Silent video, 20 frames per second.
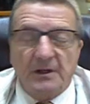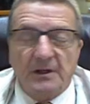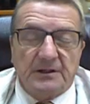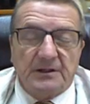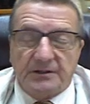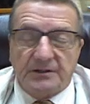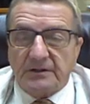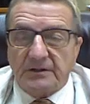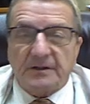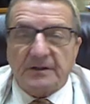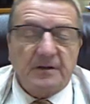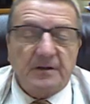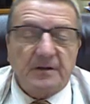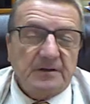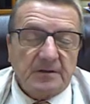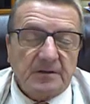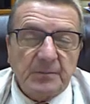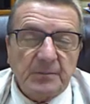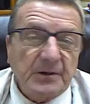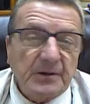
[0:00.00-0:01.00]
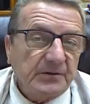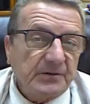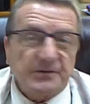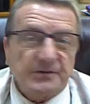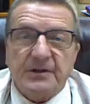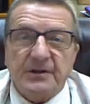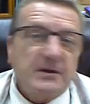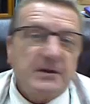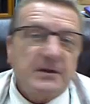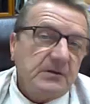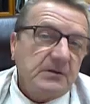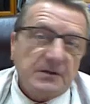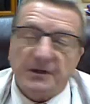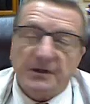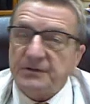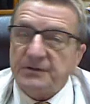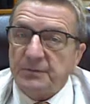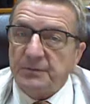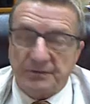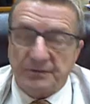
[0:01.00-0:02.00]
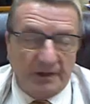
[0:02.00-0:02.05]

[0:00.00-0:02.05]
The other competitors are taking your customers,